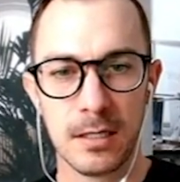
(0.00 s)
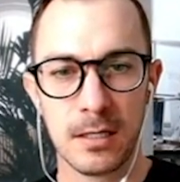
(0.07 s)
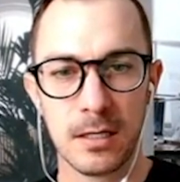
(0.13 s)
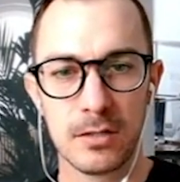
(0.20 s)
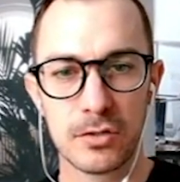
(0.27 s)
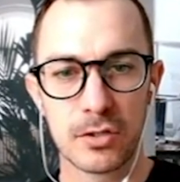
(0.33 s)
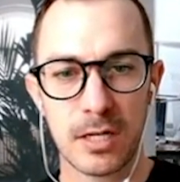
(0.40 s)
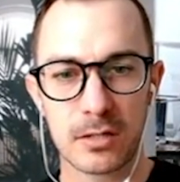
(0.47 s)

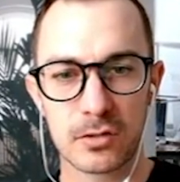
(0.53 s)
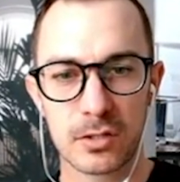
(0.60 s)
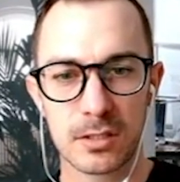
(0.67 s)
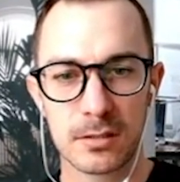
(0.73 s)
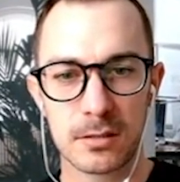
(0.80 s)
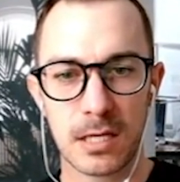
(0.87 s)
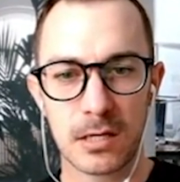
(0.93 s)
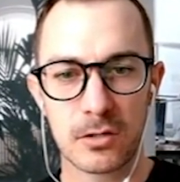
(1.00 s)
And you can actually
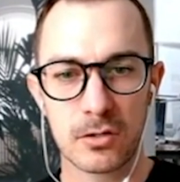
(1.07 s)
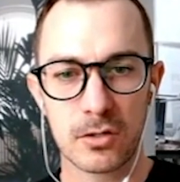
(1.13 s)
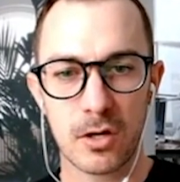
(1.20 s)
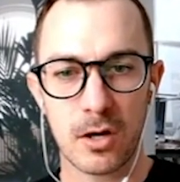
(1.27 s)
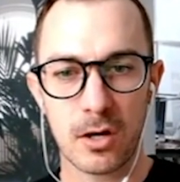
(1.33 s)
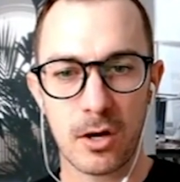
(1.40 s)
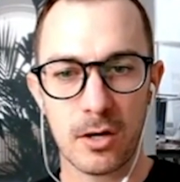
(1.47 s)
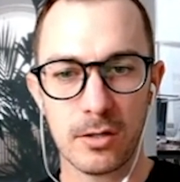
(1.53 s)
take your
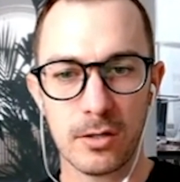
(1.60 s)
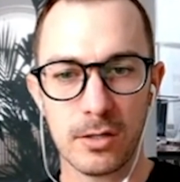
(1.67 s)
dog on